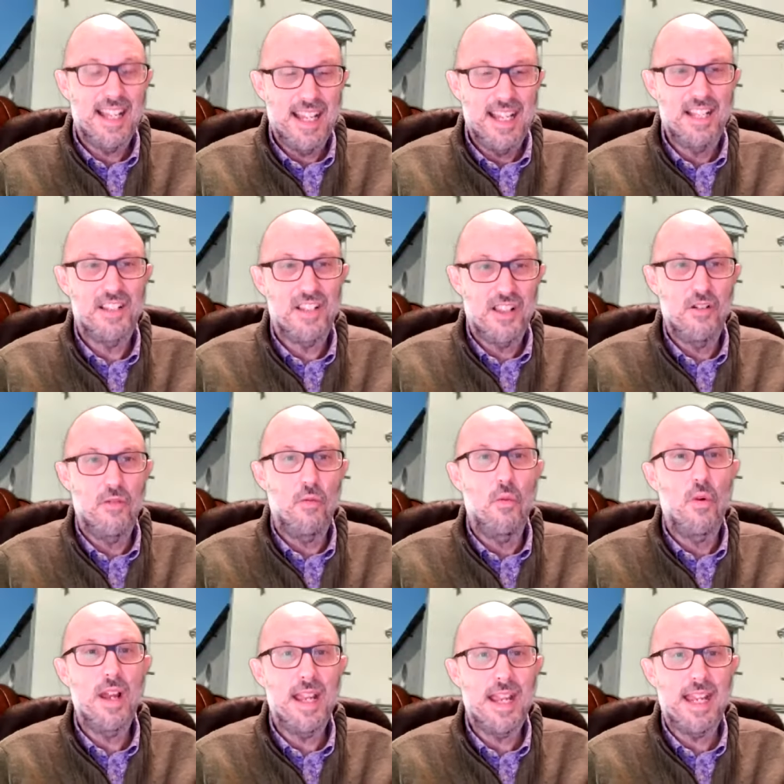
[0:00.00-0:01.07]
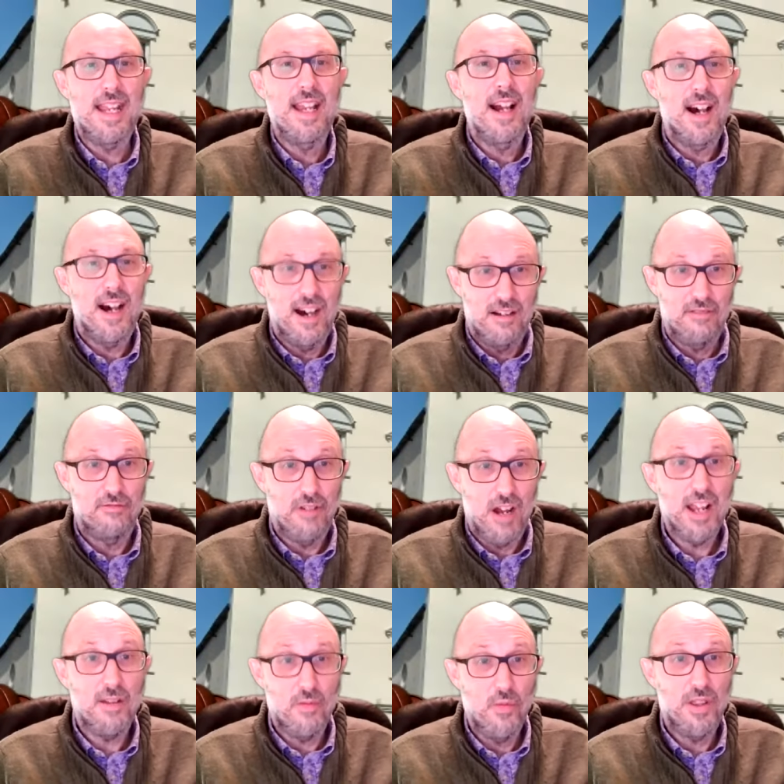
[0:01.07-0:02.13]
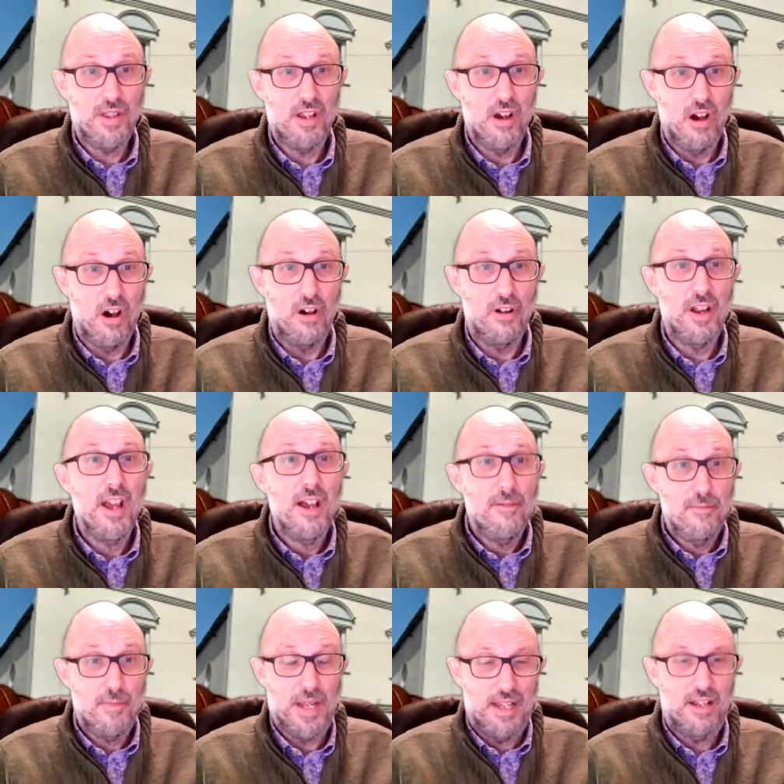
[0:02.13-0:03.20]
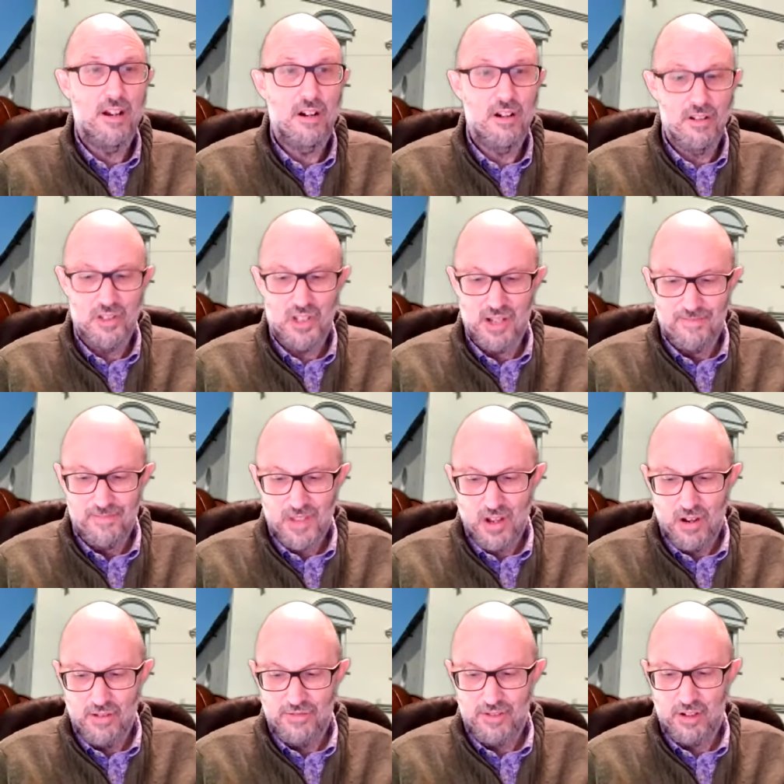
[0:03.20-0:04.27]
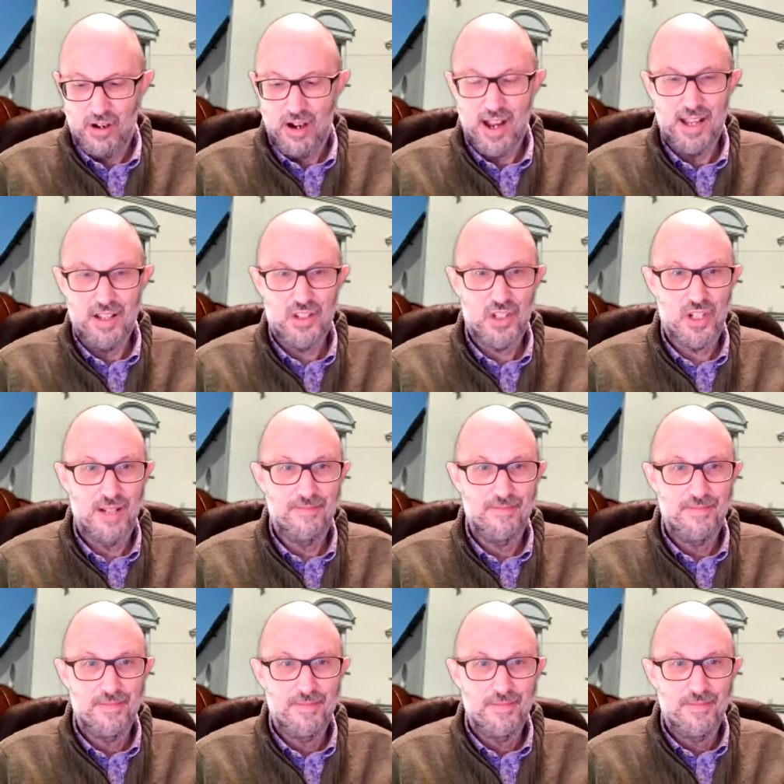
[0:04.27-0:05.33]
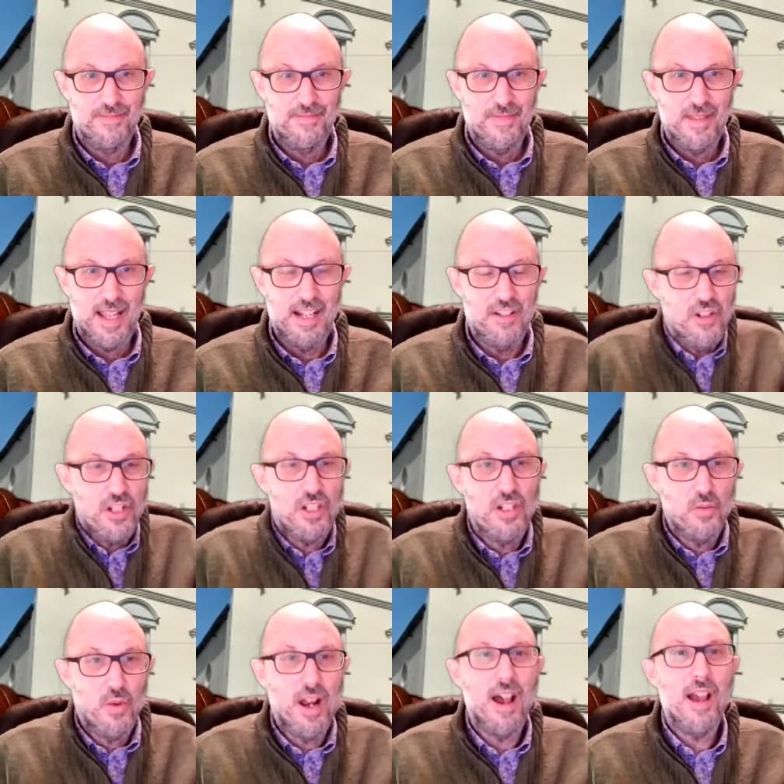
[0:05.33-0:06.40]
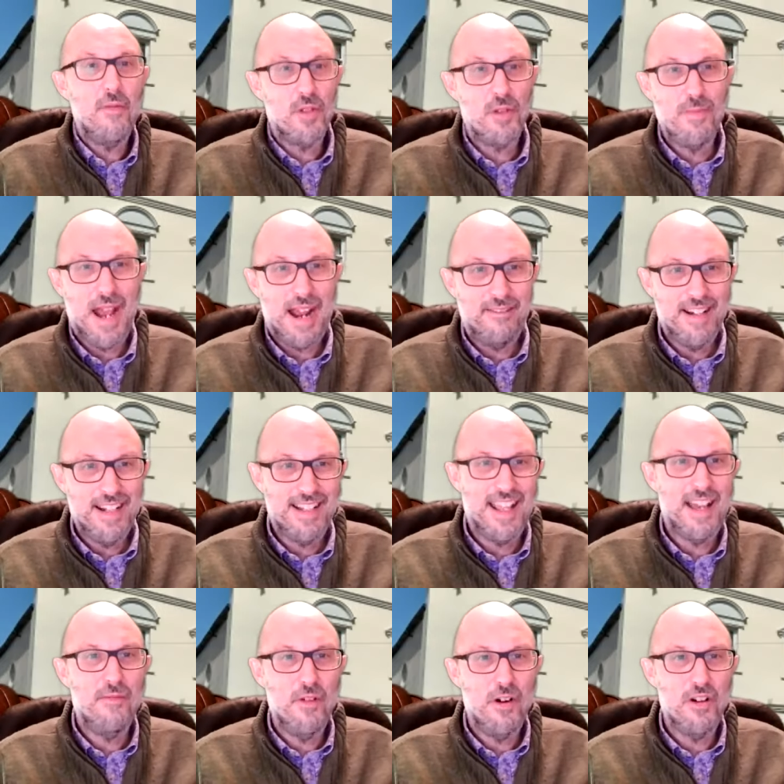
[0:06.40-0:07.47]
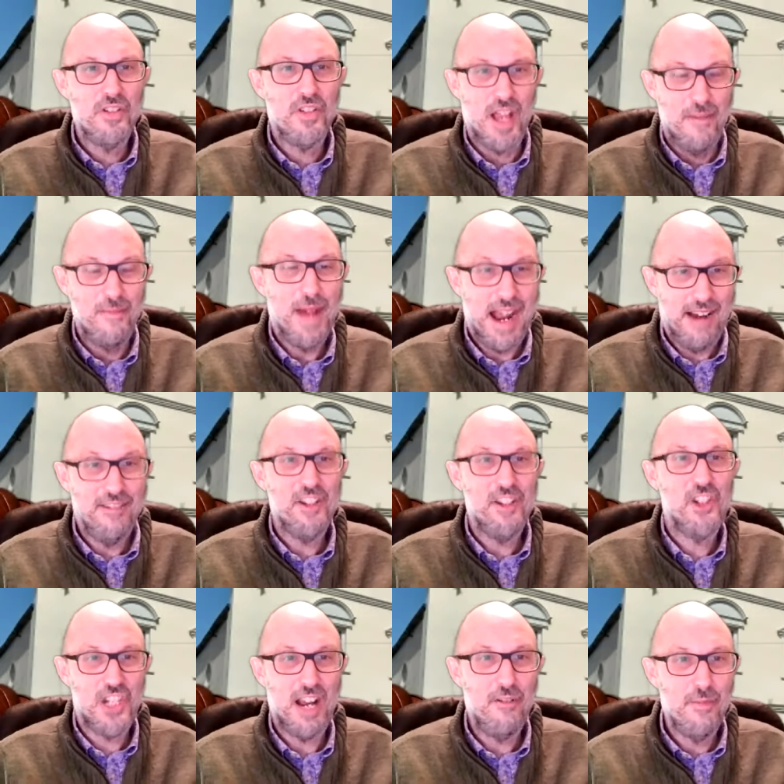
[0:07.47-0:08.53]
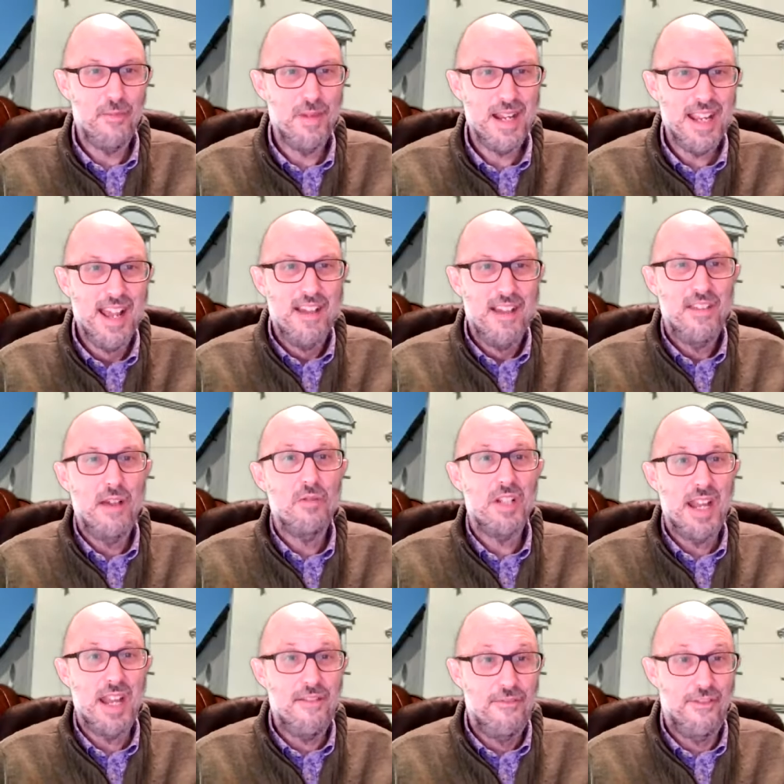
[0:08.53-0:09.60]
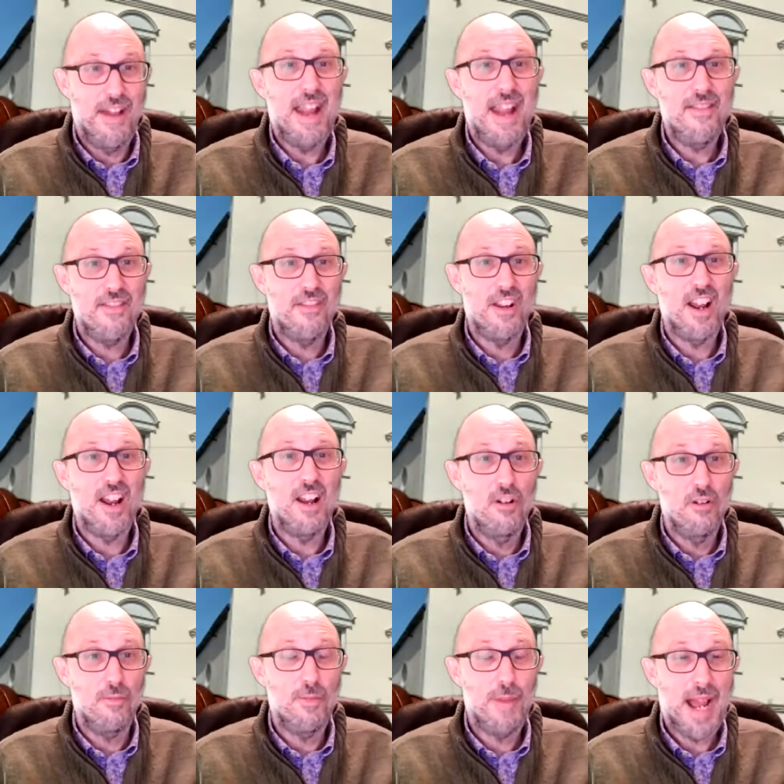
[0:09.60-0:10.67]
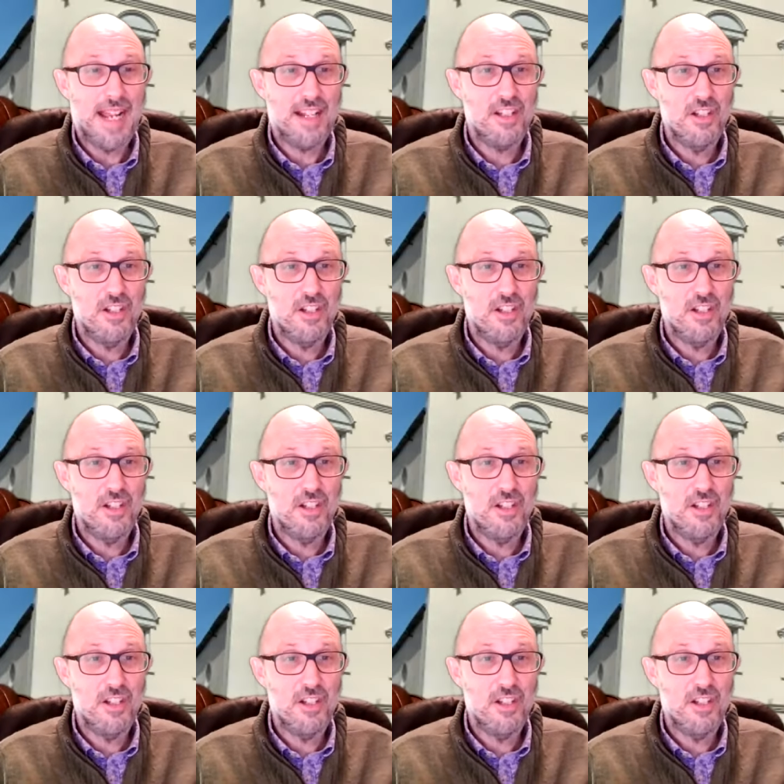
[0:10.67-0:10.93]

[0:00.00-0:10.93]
is that we are right with God because of Christ. And just as when I was married, there was a marriage ceremony, there was an event that I look back